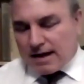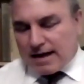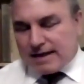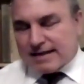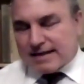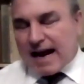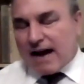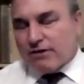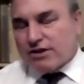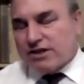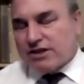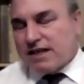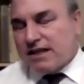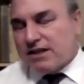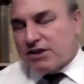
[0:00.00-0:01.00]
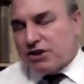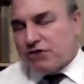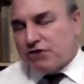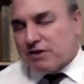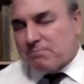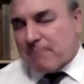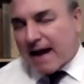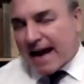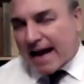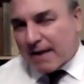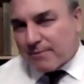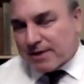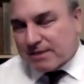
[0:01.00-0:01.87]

it's our signature as man,